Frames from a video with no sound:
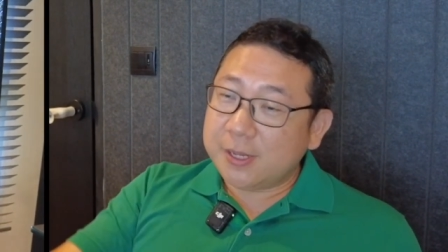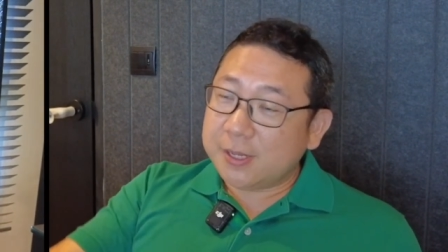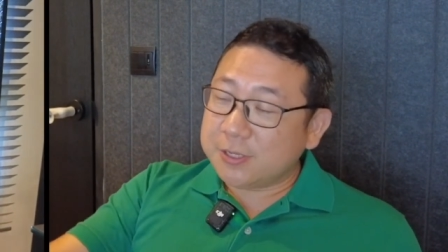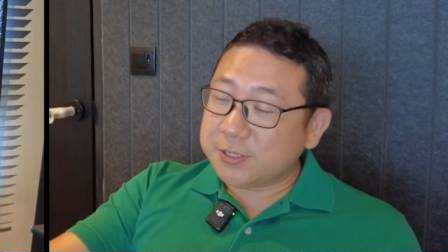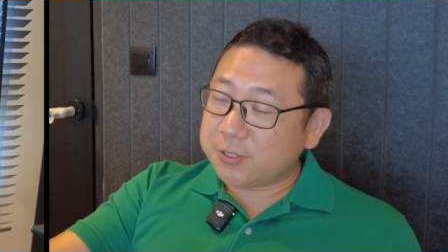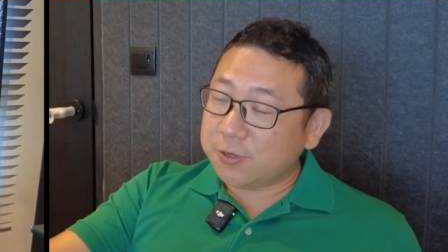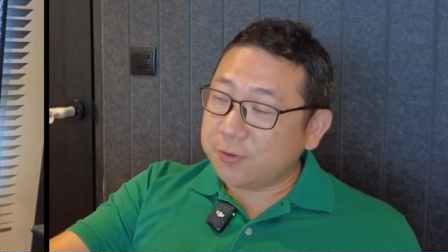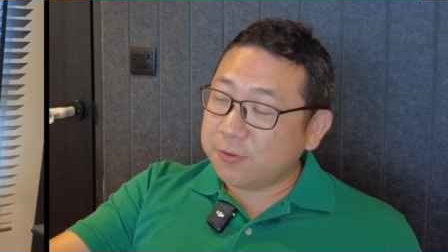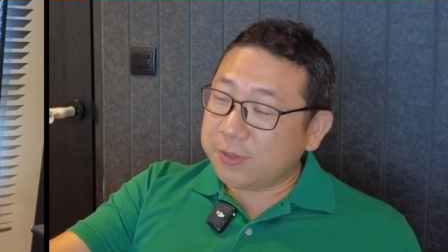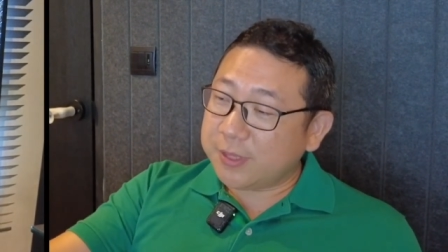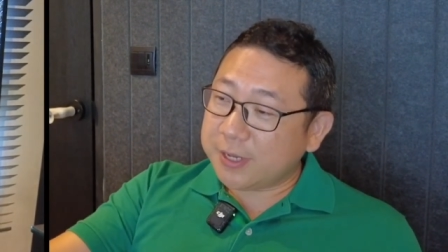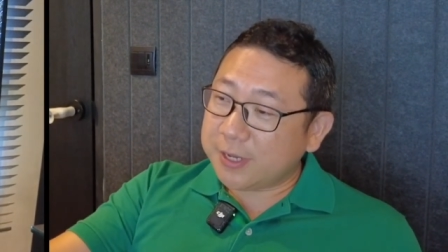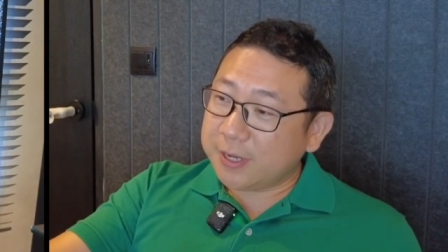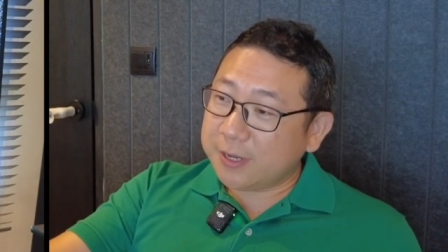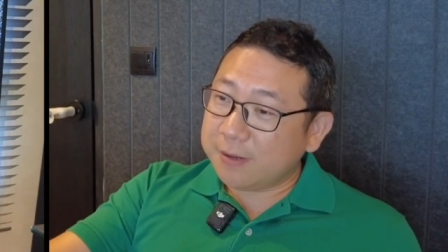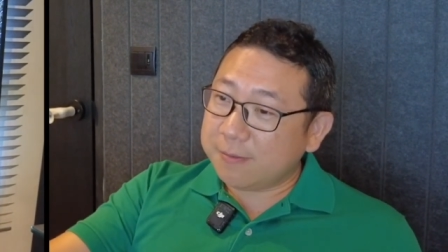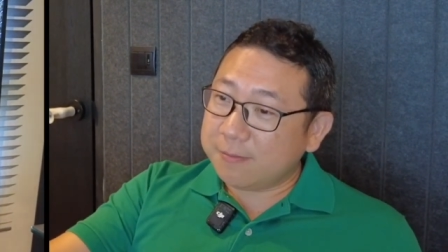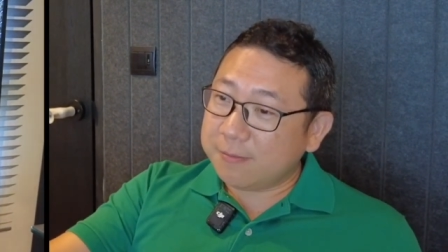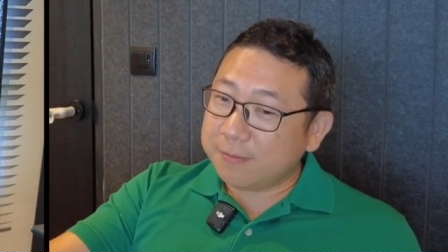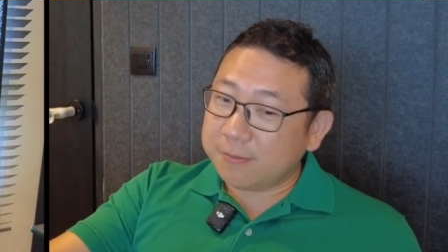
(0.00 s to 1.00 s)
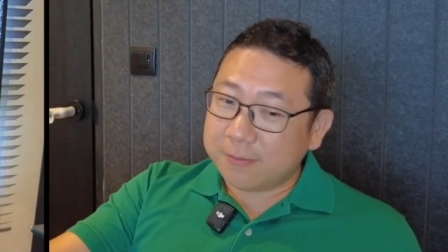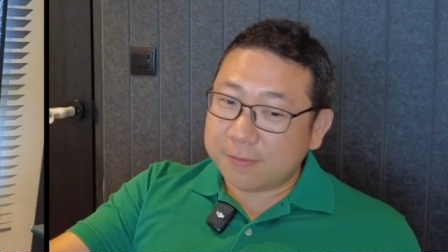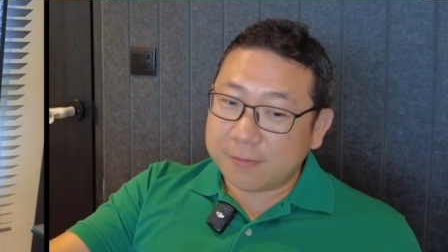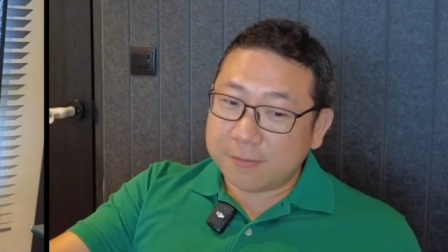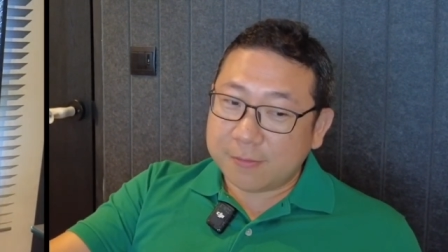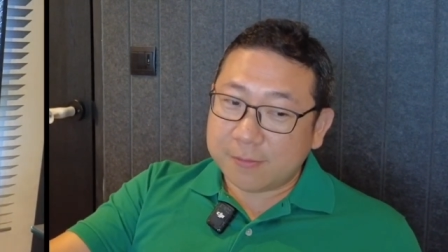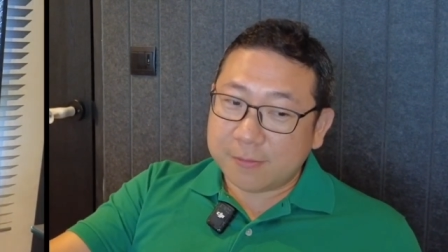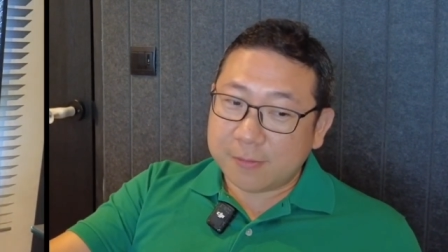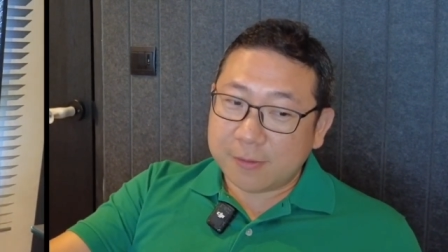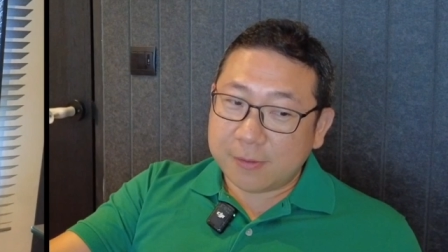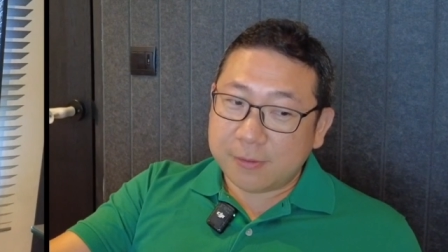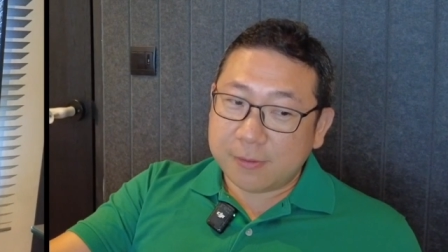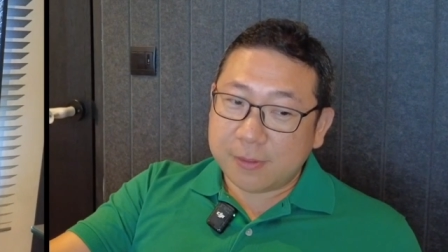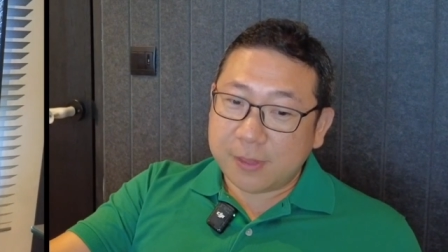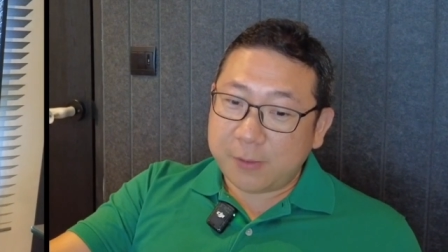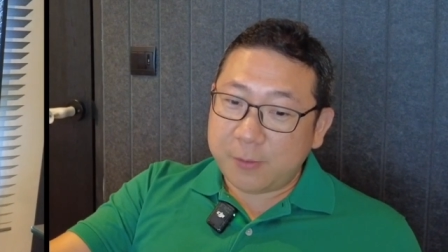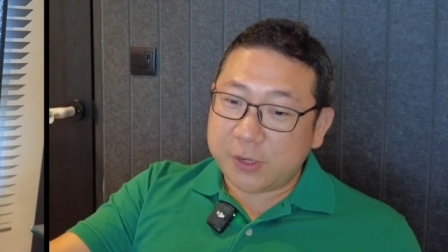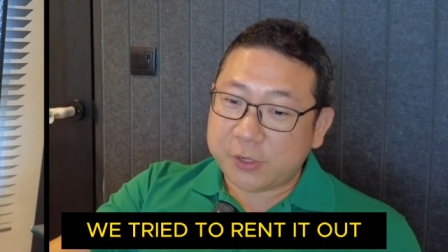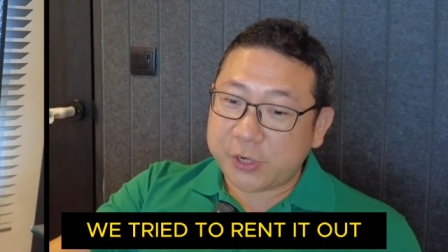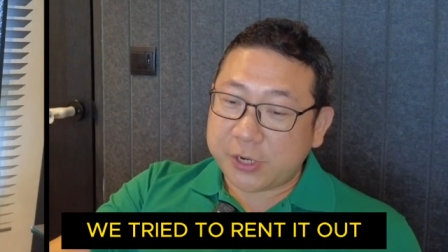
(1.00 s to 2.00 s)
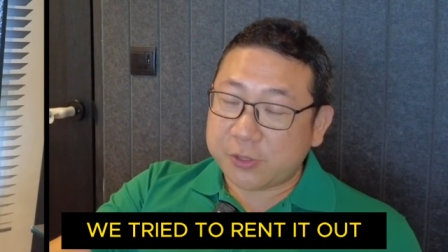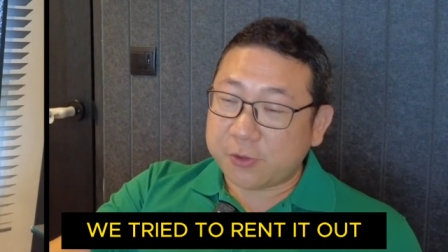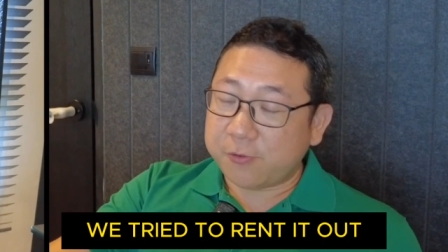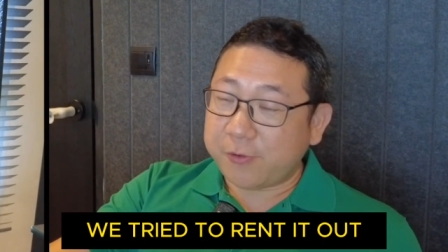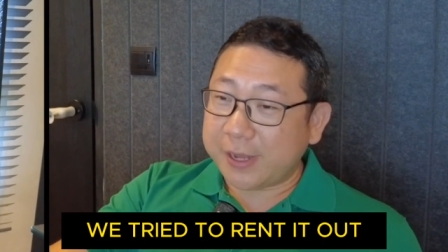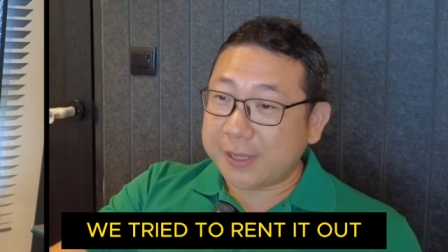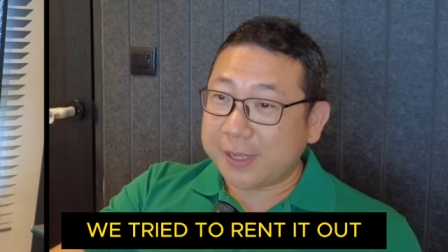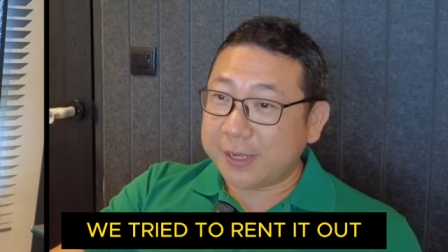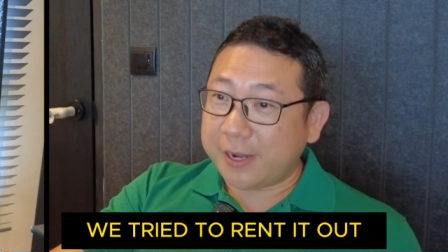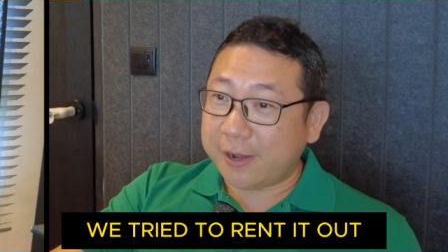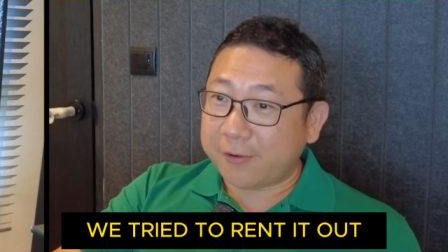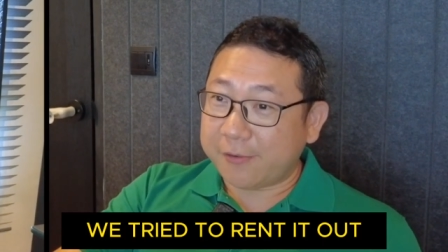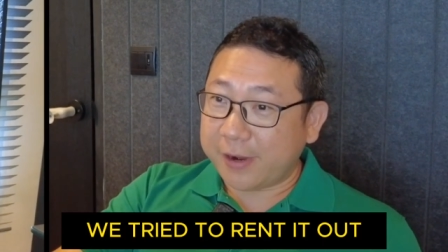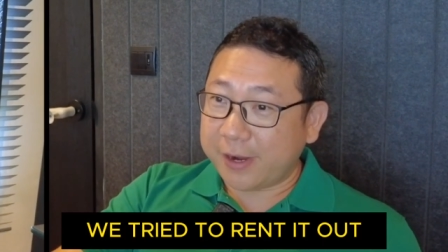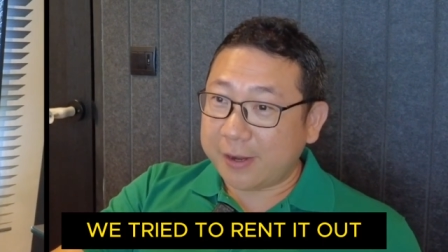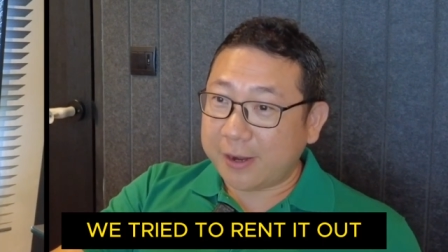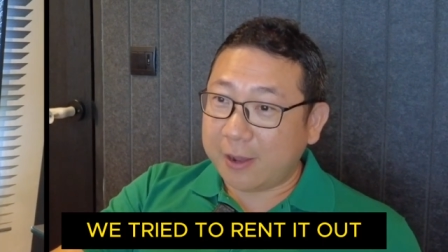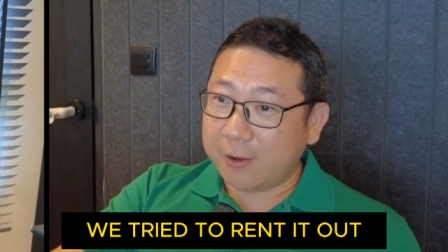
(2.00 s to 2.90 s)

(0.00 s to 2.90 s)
So then we tried to rent it out, right?